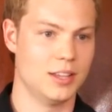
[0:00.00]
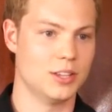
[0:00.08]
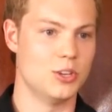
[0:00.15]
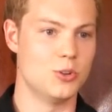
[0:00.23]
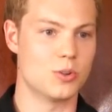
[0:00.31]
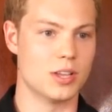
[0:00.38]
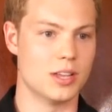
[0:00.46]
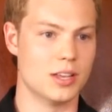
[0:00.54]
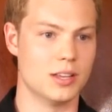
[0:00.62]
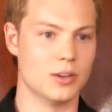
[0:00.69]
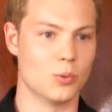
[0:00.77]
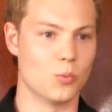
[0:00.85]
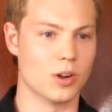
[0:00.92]
You
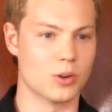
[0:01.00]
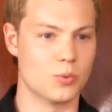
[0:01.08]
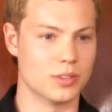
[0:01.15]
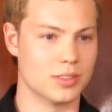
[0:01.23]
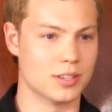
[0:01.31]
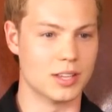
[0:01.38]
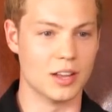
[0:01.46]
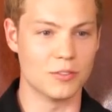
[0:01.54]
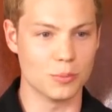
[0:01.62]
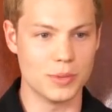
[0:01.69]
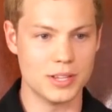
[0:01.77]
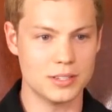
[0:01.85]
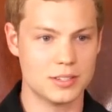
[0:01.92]
can work with the
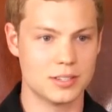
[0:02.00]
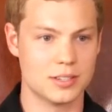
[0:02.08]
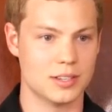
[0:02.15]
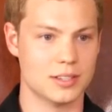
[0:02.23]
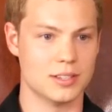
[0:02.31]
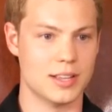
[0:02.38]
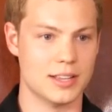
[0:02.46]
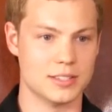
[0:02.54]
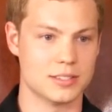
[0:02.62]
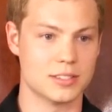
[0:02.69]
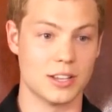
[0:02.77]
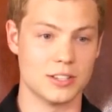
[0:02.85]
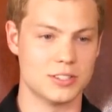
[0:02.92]
government, as
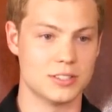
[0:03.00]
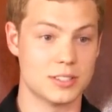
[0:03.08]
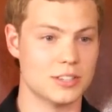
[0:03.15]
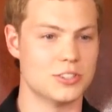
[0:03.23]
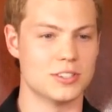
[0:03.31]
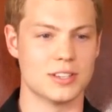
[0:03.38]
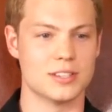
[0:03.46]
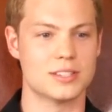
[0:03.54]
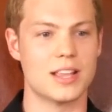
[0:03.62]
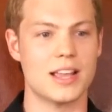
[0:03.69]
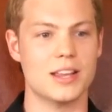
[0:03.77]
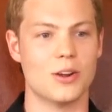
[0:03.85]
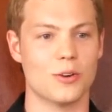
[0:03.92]
such, such as a
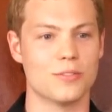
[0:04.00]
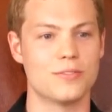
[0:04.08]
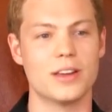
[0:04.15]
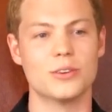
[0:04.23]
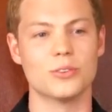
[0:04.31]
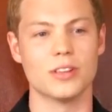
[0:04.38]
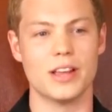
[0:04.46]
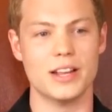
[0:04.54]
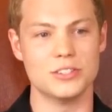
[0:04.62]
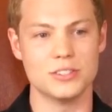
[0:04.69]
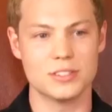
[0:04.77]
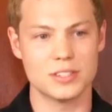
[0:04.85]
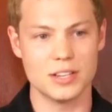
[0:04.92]
state or federal
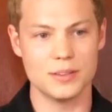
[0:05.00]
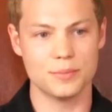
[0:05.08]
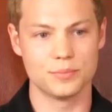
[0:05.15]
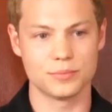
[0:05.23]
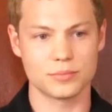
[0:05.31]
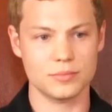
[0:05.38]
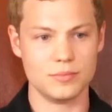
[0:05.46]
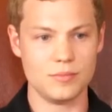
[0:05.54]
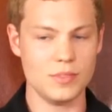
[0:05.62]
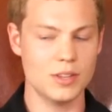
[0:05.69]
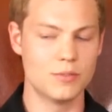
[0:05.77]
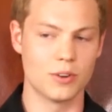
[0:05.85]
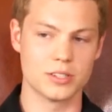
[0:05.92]
agency.
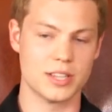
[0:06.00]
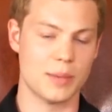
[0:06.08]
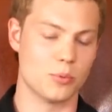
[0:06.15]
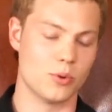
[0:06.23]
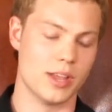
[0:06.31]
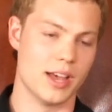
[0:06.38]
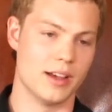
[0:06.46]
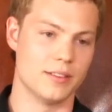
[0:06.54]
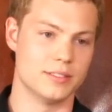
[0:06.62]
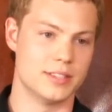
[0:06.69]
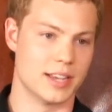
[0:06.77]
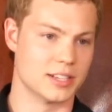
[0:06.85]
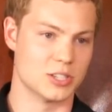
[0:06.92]
For example, we
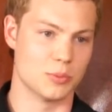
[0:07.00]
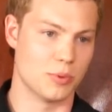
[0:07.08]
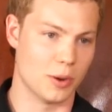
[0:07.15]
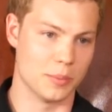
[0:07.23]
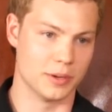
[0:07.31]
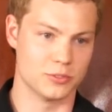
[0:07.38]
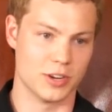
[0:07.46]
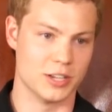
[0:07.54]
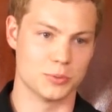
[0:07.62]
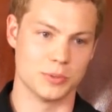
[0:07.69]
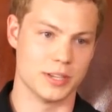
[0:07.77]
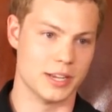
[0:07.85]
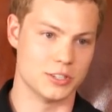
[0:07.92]
have Texas Department of
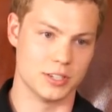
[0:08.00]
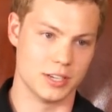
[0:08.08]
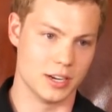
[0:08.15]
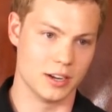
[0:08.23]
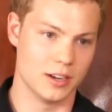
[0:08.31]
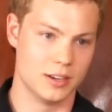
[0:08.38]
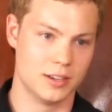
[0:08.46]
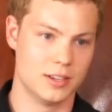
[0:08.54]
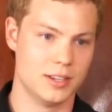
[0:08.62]
Transportation here.